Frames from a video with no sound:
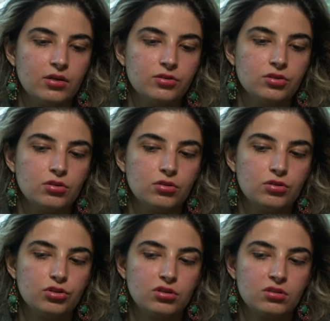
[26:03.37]
So
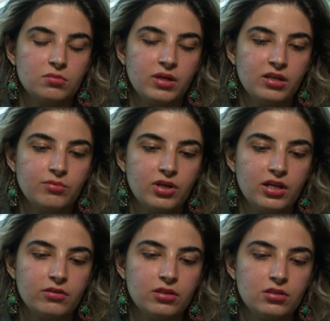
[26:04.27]
your main
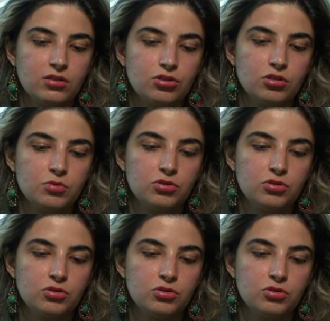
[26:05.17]
priority should be